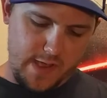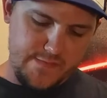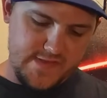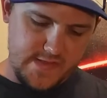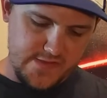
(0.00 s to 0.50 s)
I
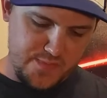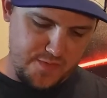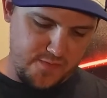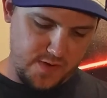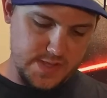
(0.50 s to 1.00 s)
haven't seen this one
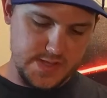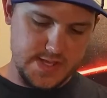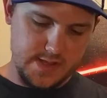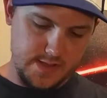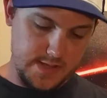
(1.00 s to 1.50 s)
before
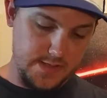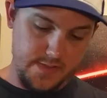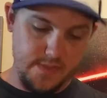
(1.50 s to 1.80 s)
until